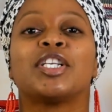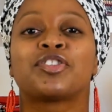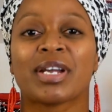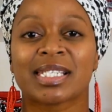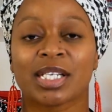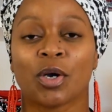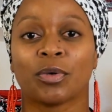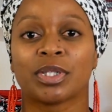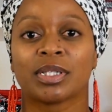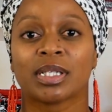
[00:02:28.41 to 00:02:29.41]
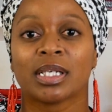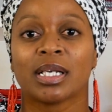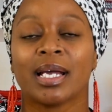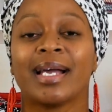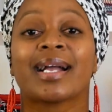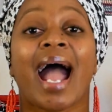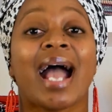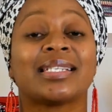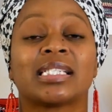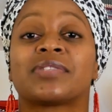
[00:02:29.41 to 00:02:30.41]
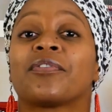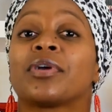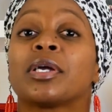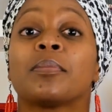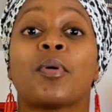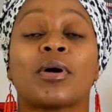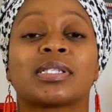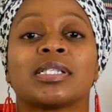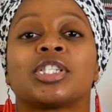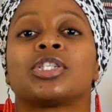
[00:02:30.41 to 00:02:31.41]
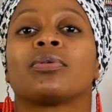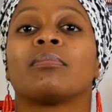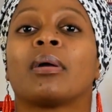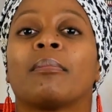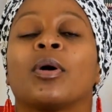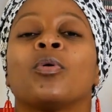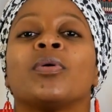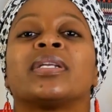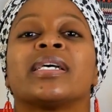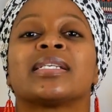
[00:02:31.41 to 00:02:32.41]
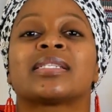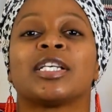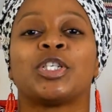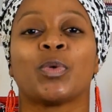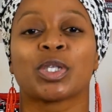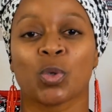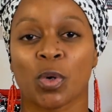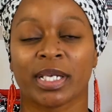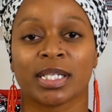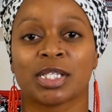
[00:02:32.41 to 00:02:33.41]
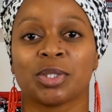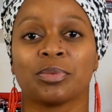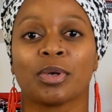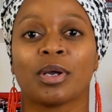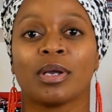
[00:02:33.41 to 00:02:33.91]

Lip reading: Dress code. Guys, it's very important to remember who it is that you are talking to.